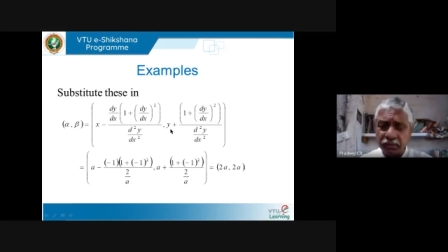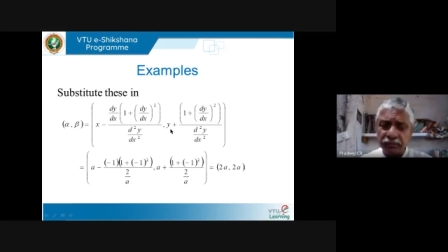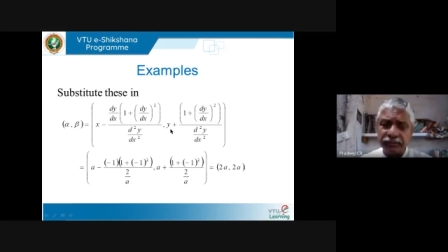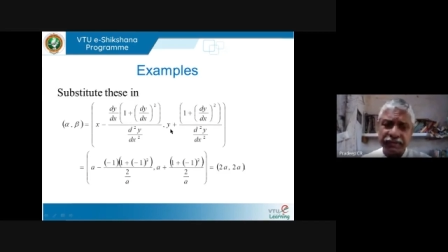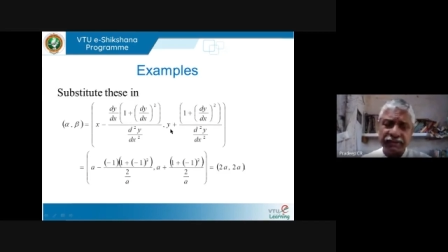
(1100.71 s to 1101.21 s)

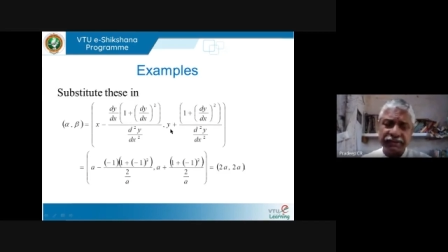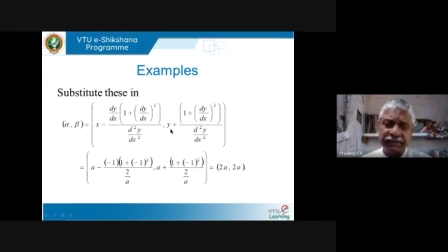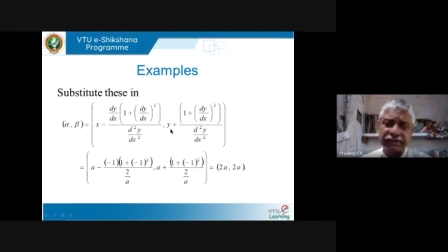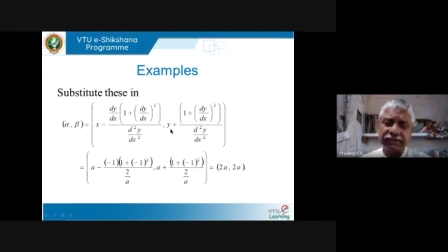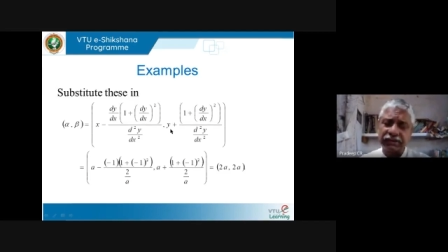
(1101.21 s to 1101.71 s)
uh,
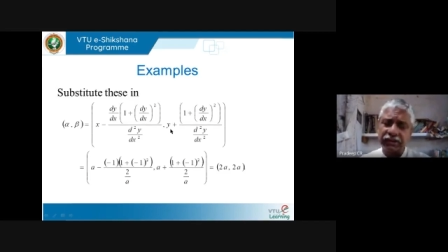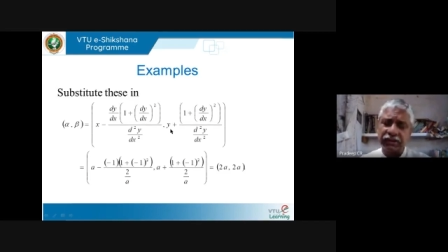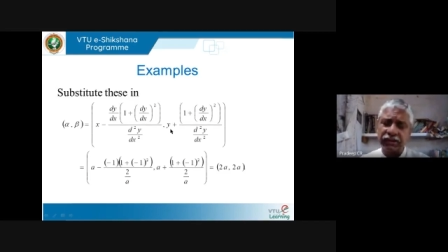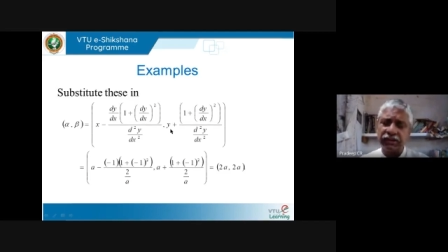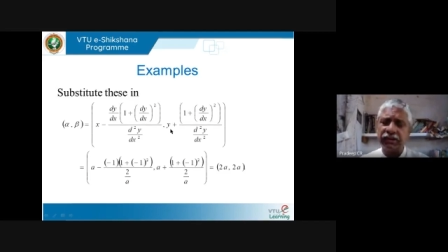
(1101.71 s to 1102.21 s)
first module
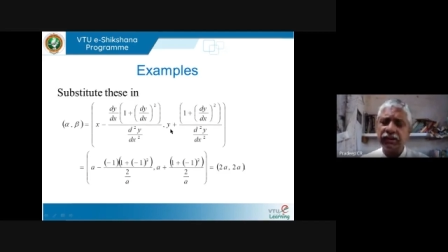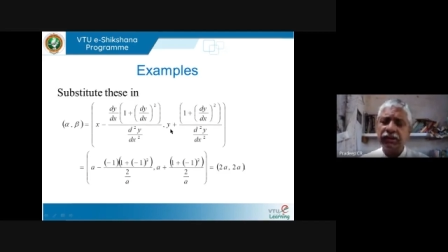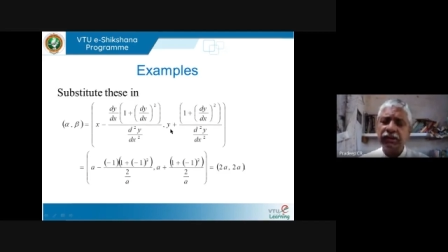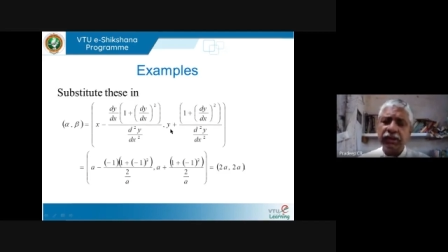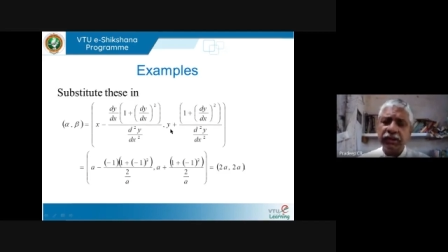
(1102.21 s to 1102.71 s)
is
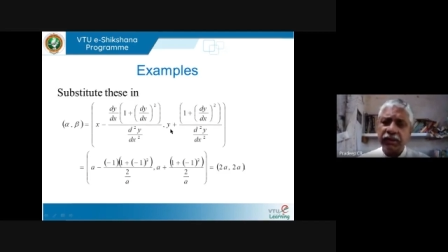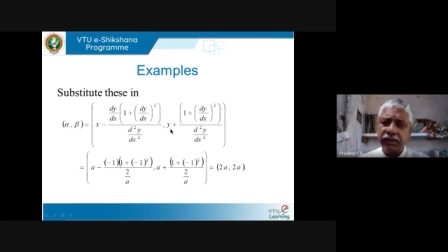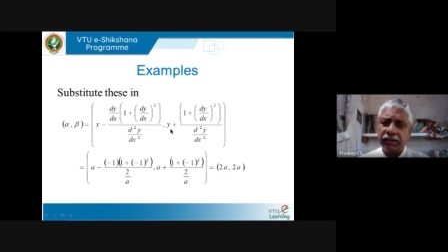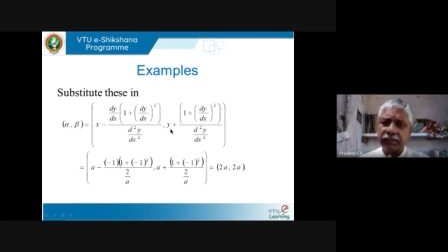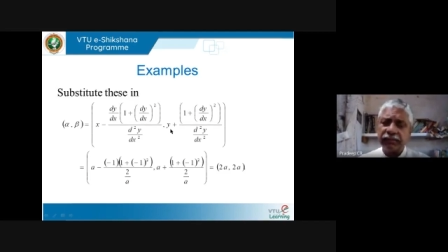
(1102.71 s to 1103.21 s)
you are given
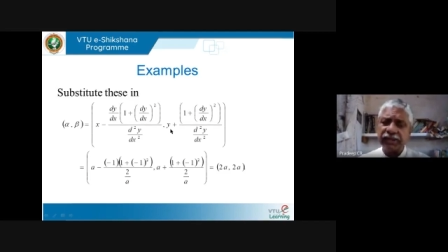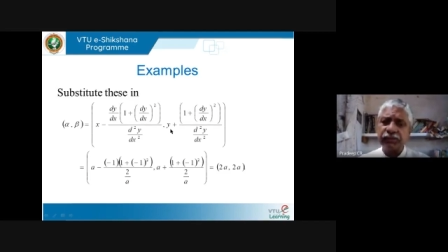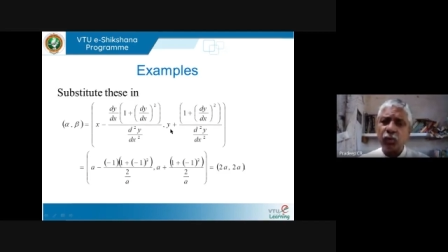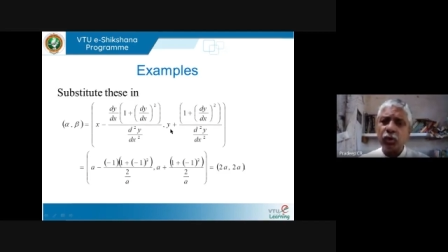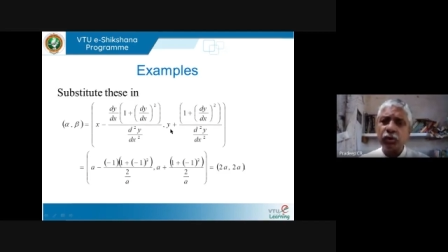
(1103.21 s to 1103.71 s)
a curve
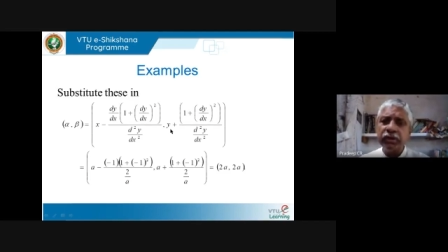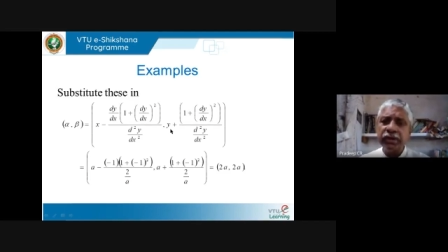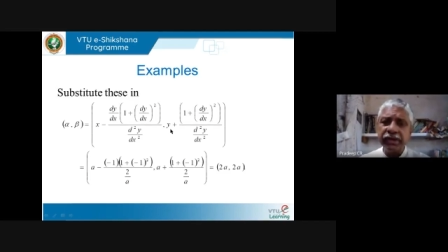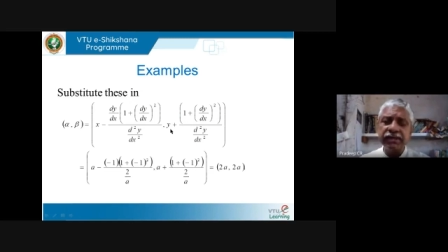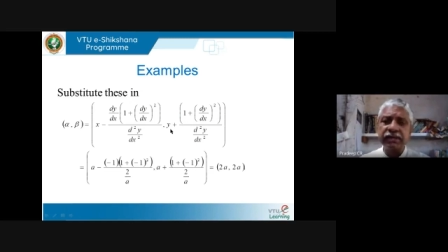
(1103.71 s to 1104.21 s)
y equal
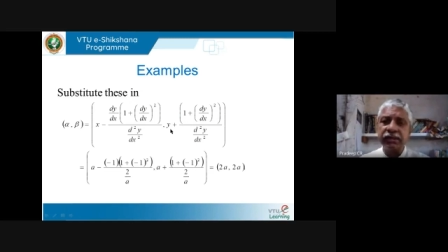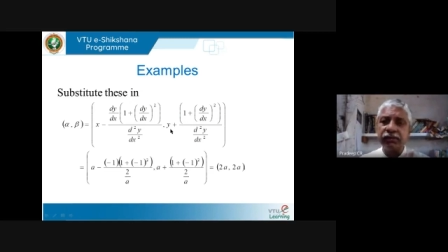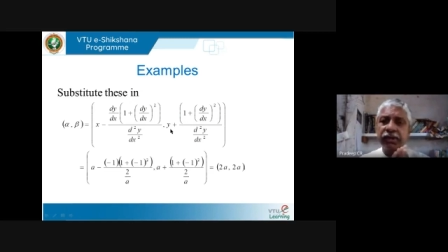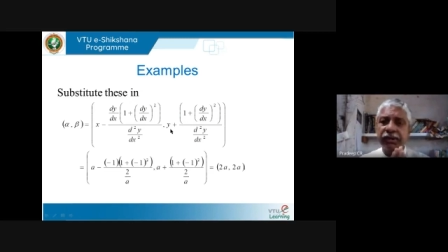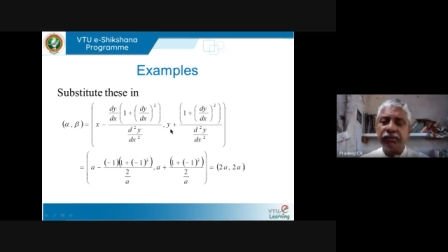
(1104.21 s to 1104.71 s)
to f of
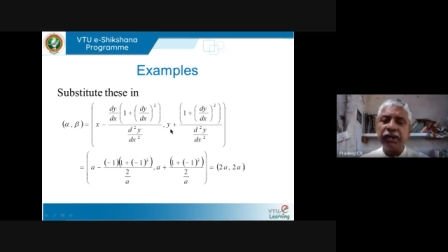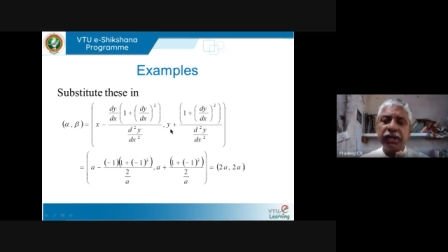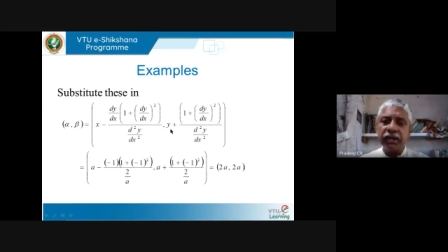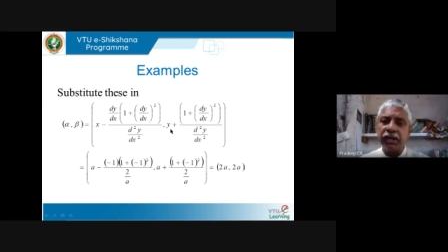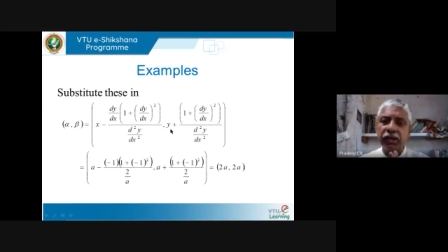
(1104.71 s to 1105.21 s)
x
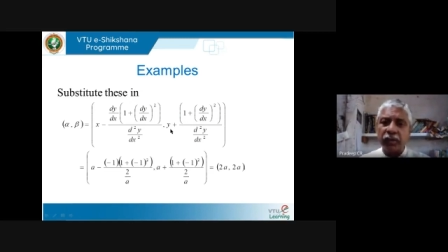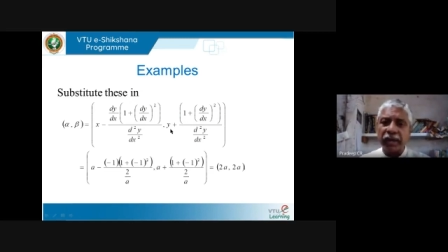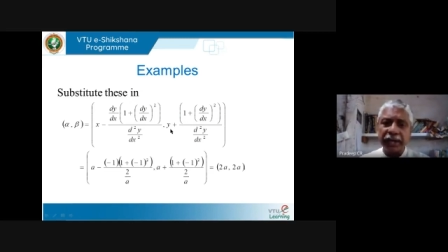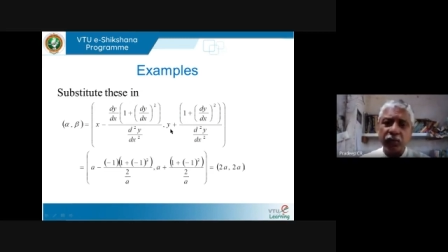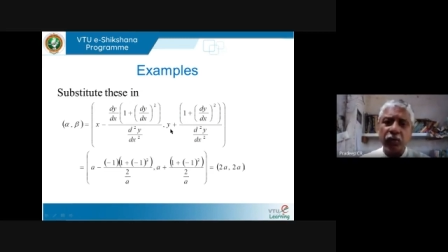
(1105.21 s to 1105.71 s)
or
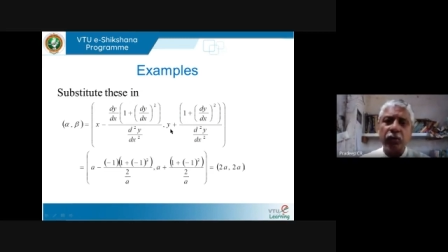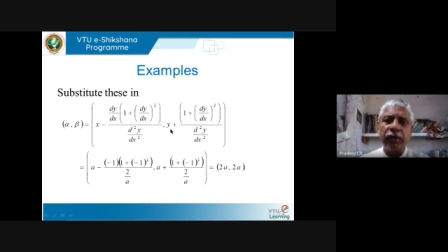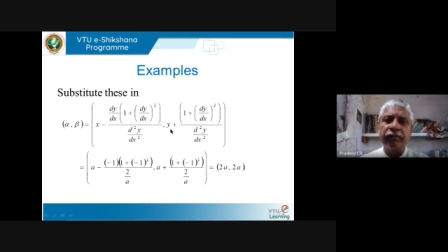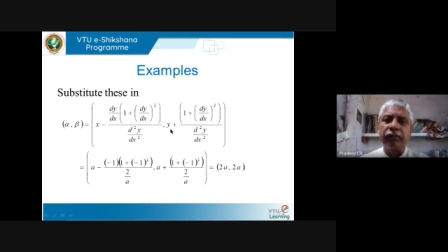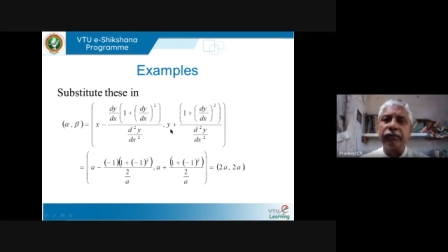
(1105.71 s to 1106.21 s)
maybe r
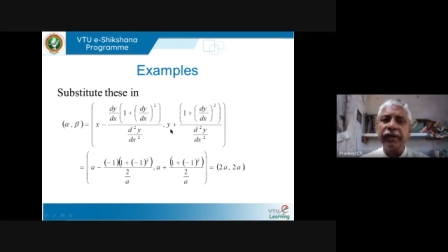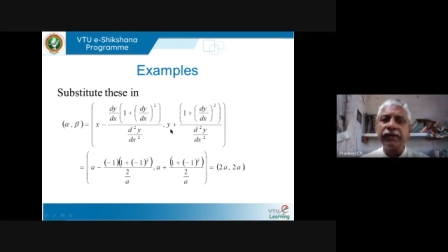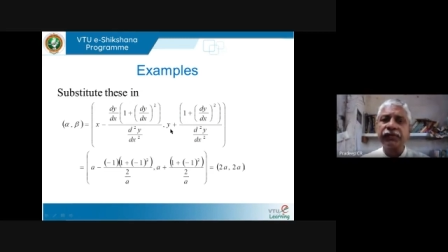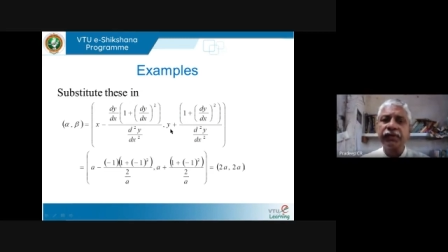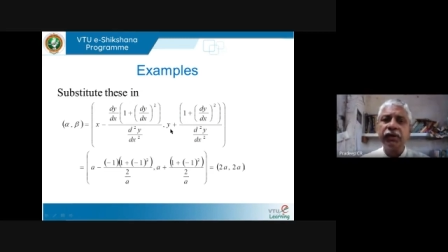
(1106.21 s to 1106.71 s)
equal to f
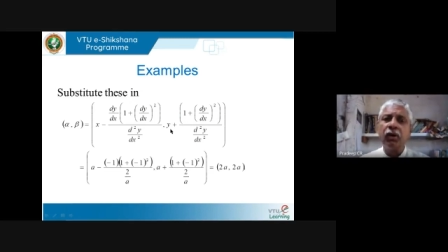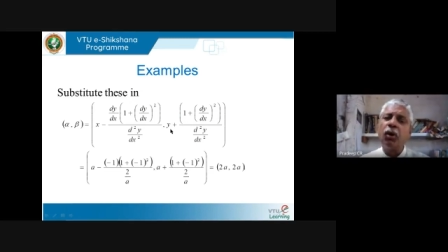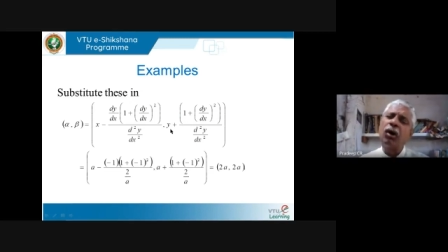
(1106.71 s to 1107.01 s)
theta